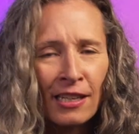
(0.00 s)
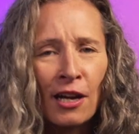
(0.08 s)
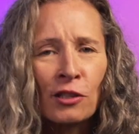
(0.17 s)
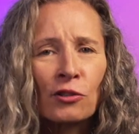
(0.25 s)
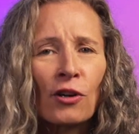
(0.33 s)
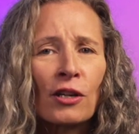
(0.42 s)

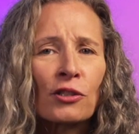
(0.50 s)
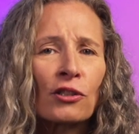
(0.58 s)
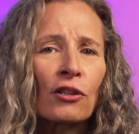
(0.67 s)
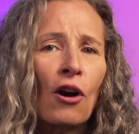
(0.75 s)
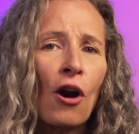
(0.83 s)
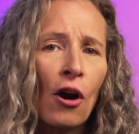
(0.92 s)
uncross
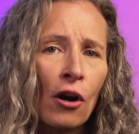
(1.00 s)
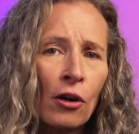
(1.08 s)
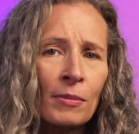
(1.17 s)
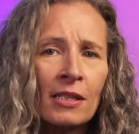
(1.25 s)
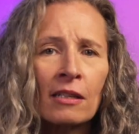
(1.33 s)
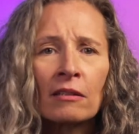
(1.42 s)
your
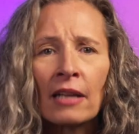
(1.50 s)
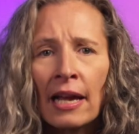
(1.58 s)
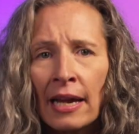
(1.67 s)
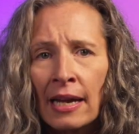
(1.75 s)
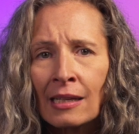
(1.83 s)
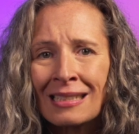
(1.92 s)
arms and
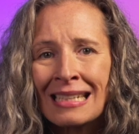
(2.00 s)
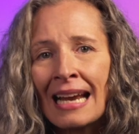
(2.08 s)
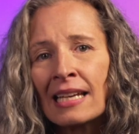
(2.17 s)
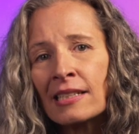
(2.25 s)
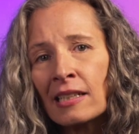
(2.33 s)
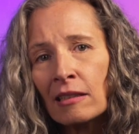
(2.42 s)
legs, and
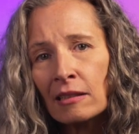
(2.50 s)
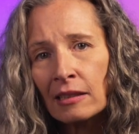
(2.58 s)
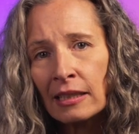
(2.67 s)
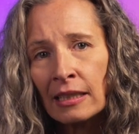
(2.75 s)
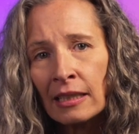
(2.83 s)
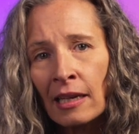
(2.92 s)

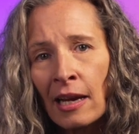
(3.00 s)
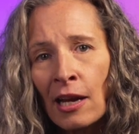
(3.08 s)
ideally,